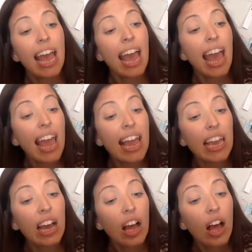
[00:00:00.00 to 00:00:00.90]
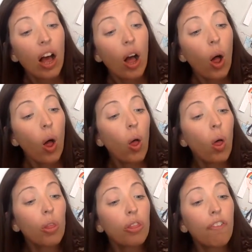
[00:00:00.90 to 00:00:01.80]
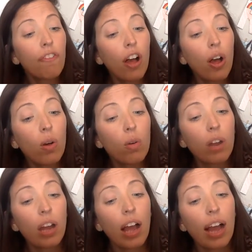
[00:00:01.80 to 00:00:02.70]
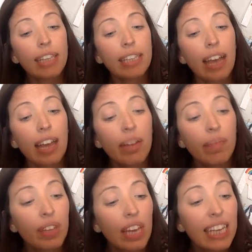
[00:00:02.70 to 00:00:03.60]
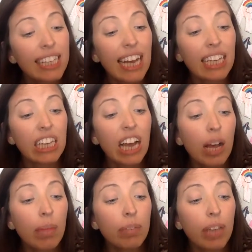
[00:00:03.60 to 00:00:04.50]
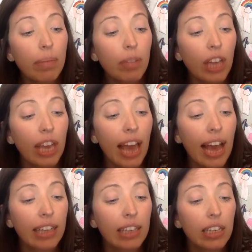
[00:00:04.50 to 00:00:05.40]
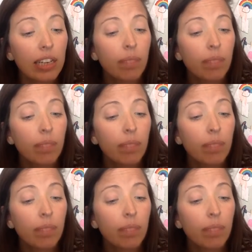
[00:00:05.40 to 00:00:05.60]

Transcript: Hey, hold the phone, I said. Is that Tums I'm looking at?